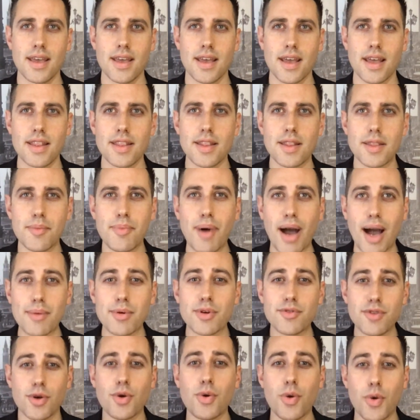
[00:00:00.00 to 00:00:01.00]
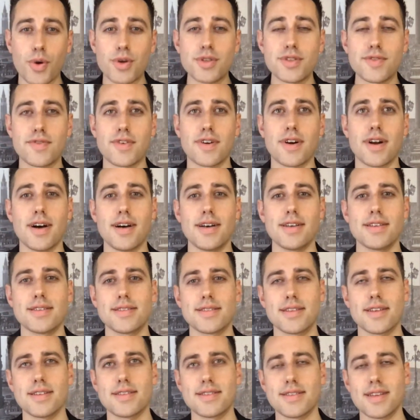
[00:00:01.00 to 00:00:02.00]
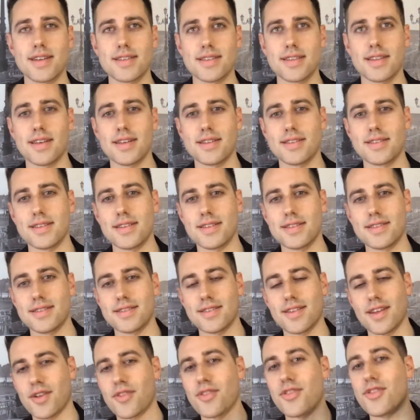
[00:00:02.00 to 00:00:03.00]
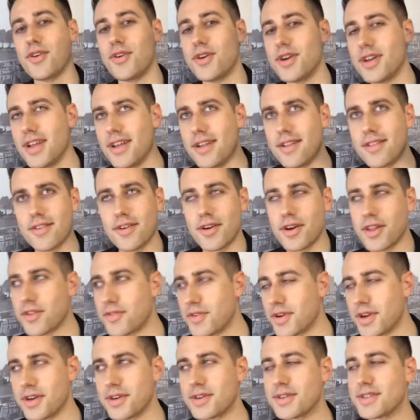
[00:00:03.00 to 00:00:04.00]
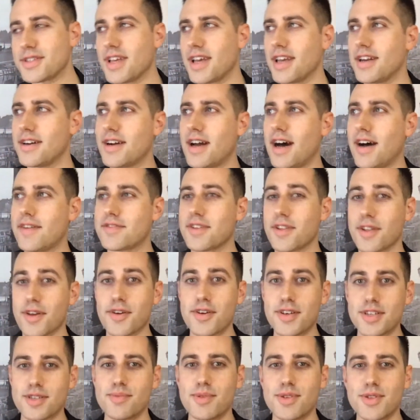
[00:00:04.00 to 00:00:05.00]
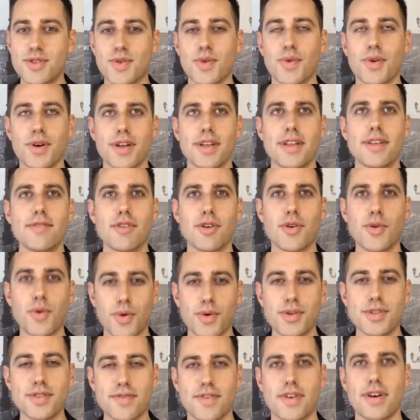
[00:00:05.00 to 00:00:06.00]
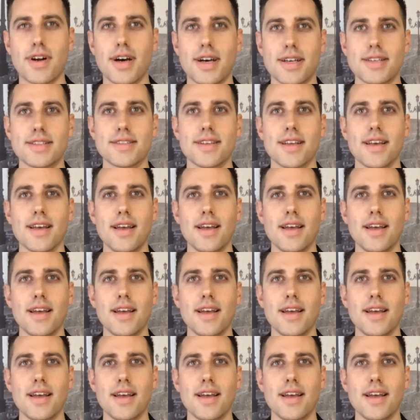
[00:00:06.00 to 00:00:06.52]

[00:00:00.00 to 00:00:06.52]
And the Bible records for us, that's like 33 years later after the Christmas story, records for us